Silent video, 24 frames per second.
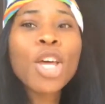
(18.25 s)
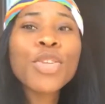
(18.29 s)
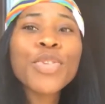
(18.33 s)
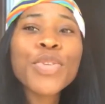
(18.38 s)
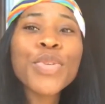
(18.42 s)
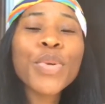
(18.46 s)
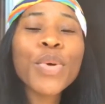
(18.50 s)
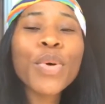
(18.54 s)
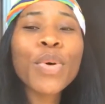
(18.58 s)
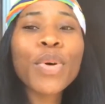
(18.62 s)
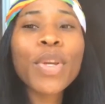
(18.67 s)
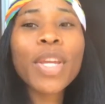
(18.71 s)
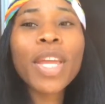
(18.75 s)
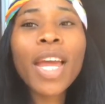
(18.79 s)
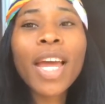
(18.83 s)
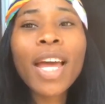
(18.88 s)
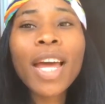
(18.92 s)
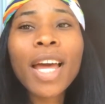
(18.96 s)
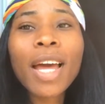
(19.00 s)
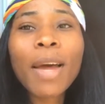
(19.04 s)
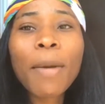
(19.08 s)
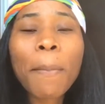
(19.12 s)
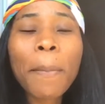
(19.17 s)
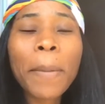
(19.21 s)
So
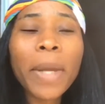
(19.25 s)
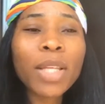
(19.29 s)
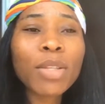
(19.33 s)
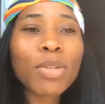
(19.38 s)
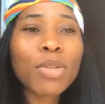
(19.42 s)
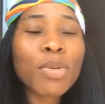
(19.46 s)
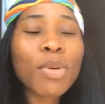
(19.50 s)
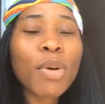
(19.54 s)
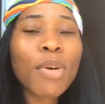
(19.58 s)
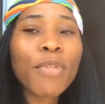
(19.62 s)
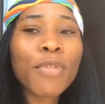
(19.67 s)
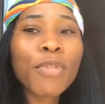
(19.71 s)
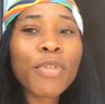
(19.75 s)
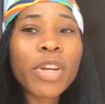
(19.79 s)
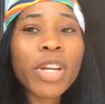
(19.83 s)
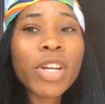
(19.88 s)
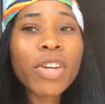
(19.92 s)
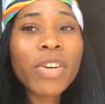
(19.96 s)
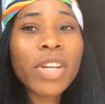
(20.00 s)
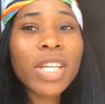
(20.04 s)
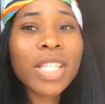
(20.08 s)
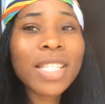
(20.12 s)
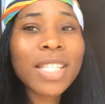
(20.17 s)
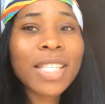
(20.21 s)
yeah, part 2 of
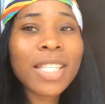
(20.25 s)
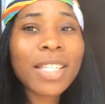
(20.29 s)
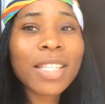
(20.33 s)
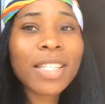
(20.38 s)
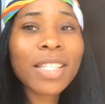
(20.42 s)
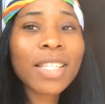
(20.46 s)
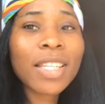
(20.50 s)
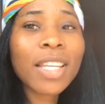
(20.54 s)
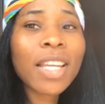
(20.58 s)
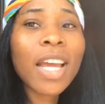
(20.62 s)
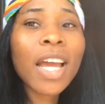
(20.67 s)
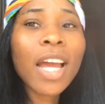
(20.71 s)
recreating